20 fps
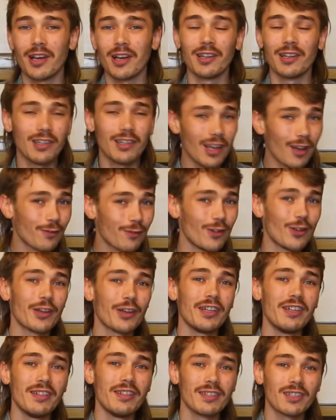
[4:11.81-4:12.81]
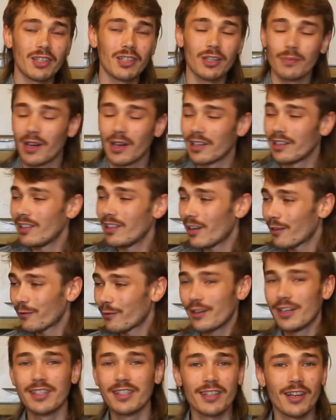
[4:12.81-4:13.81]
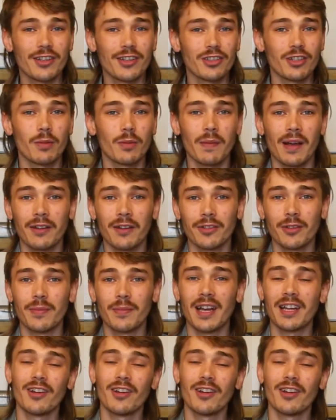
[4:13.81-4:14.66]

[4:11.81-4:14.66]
I love looking into them, I love researching about them,